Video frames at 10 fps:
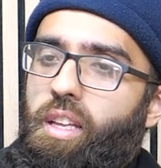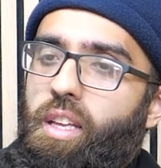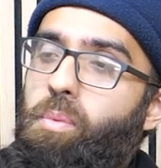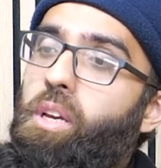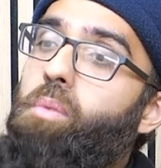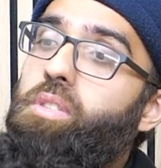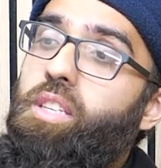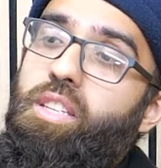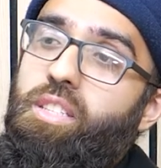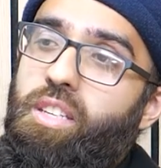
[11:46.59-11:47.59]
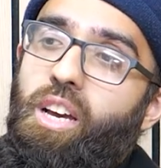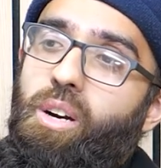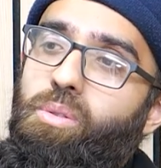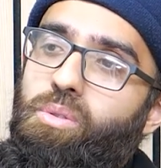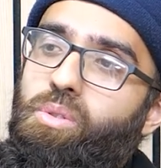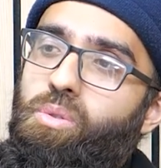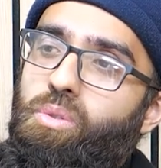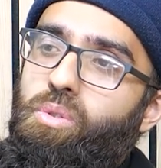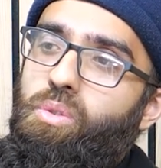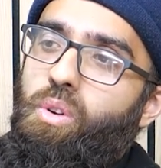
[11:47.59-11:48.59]
It becomes easy now
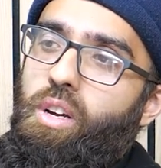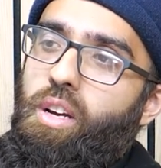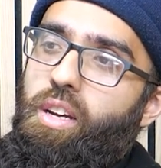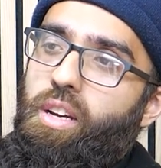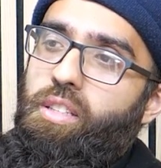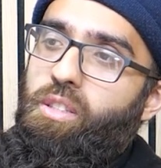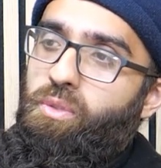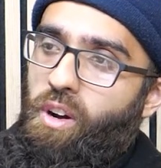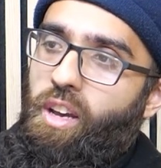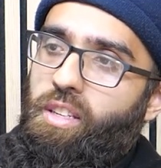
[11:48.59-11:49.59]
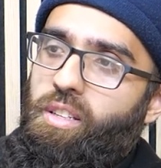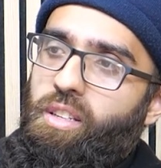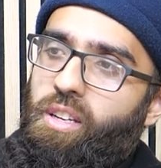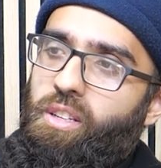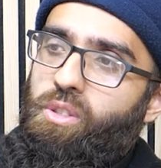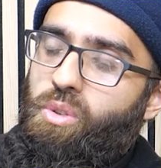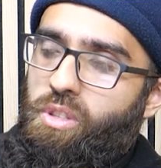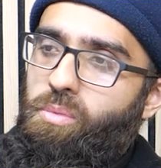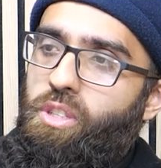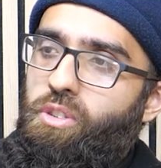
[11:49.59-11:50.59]
to define to
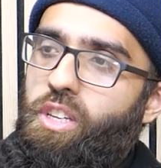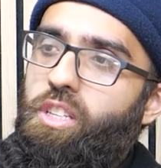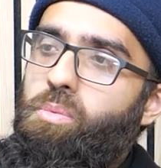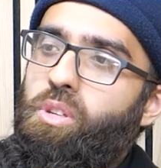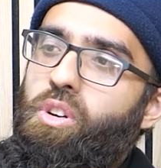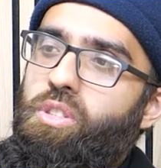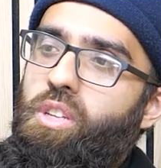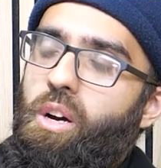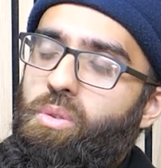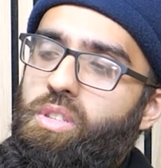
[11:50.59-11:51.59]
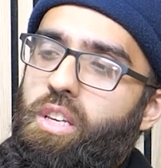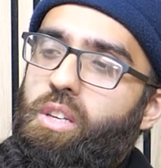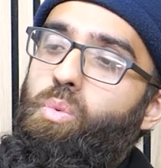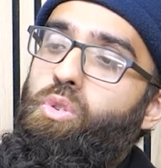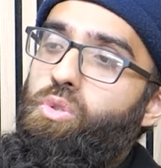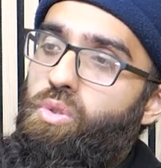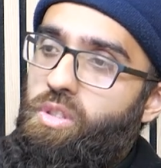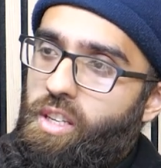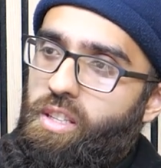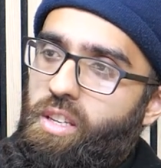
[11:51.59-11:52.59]
some degree. It's because I would say, well, you
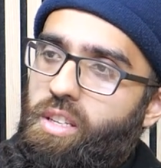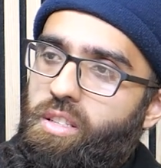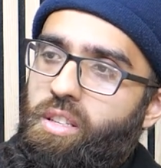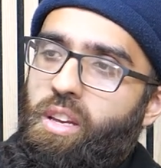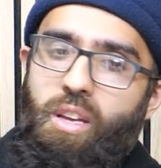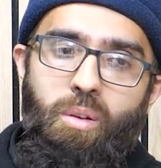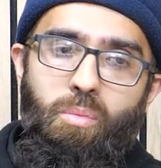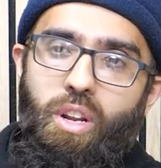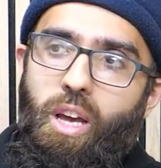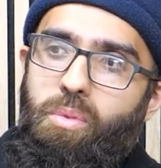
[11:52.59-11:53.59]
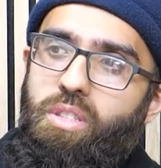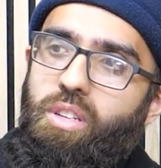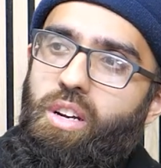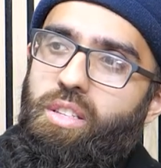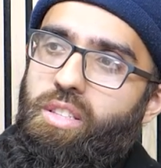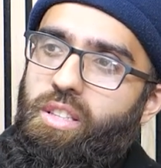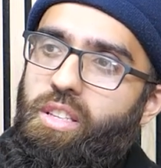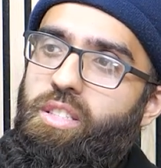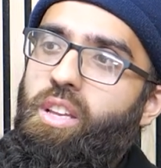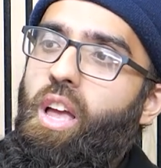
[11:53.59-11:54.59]
said this, Maulana Ahmad Raza Khan said
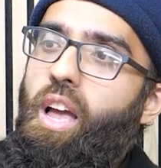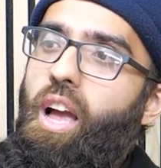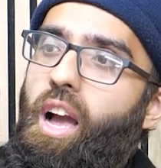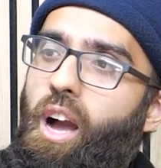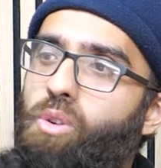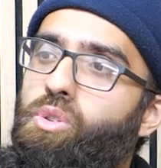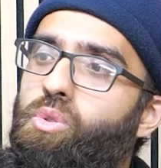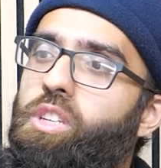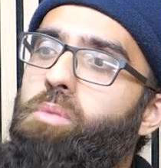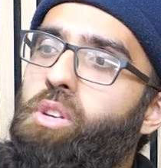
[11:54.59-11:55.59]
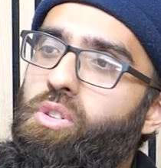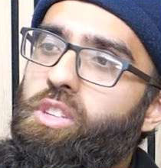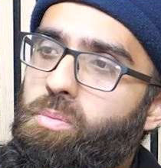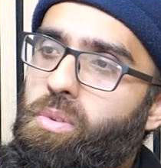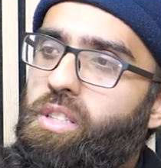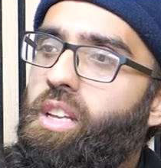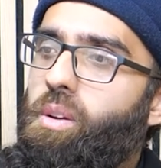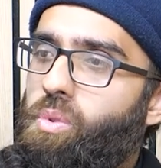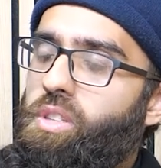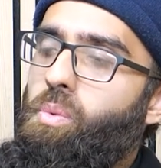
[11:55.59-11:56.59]
this. How do you explain your nisbah? Just
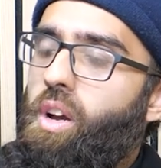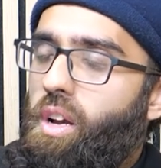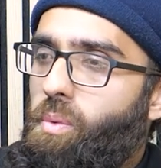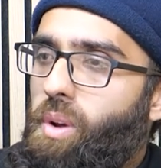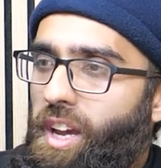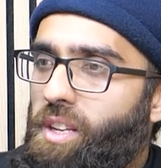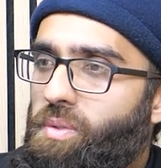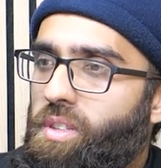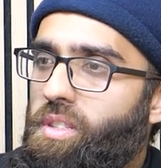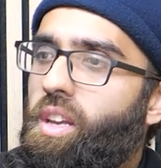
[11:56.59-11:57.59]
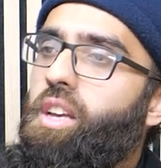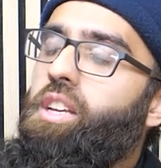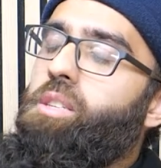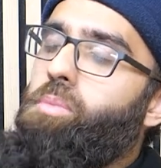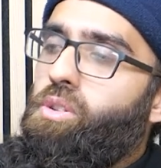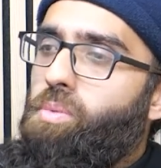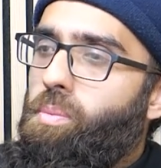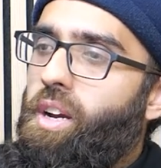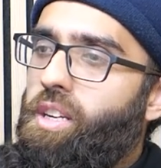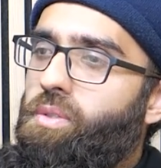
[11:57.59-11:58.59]
like we said, we're Hanafis, it's back to
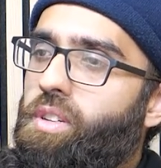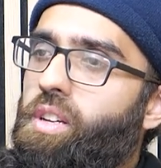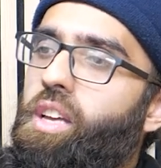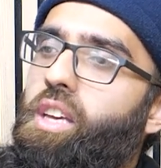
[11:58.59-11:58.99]
Imam Abu Hanifa.